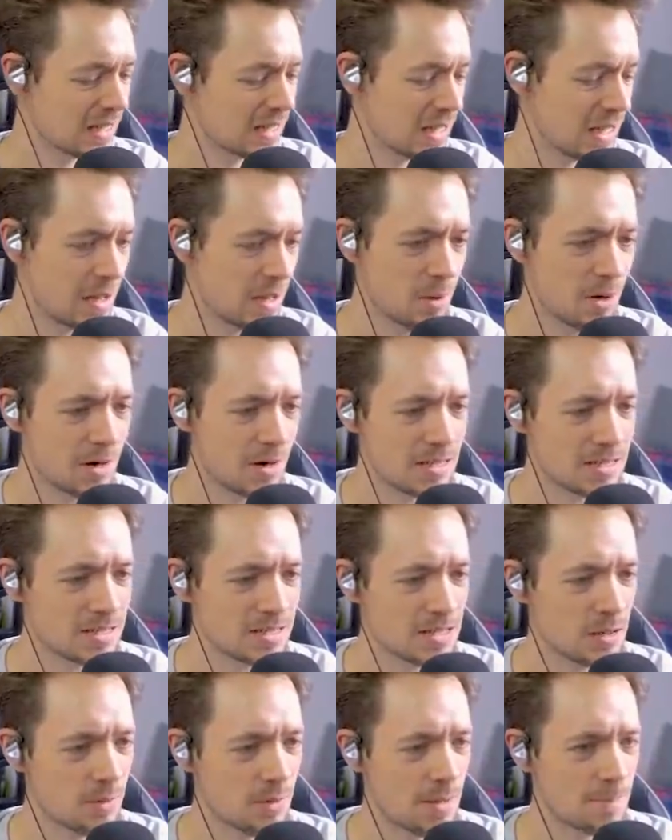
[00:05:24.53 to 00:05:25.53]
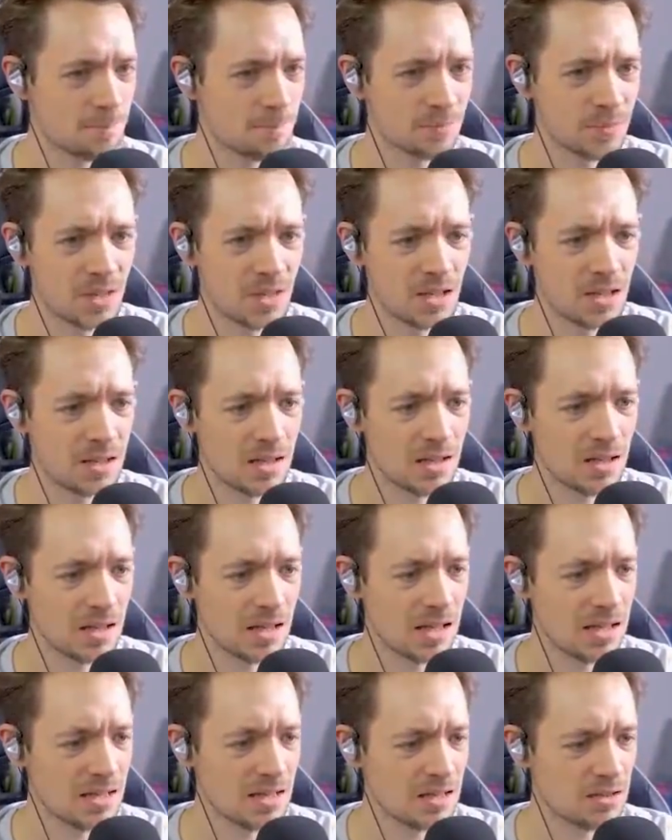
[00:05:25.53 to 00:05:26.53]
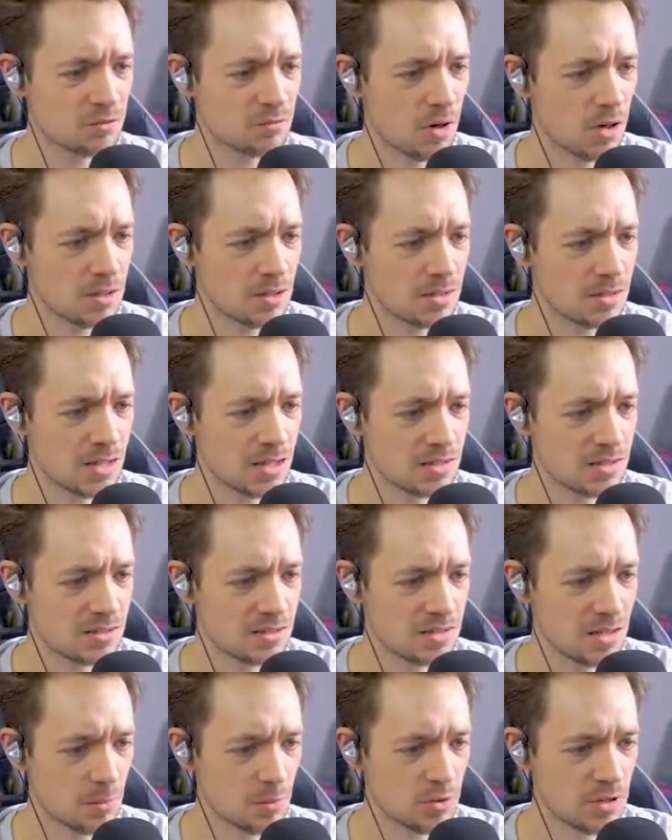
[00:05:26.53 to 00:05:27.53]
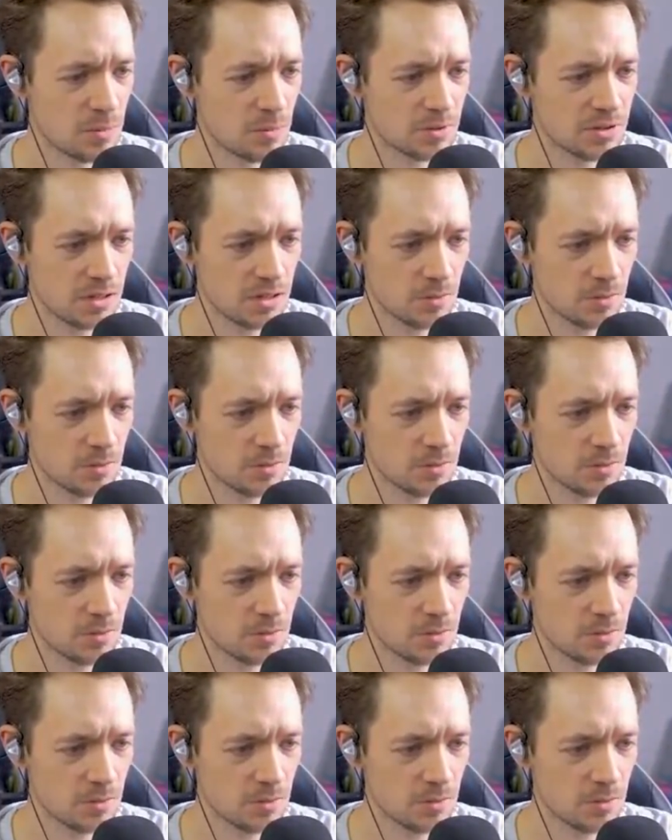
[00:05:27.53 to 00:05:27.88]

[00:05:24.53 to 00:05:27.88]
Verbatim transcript: Um, all right, so um, that, that's run. That's double, double.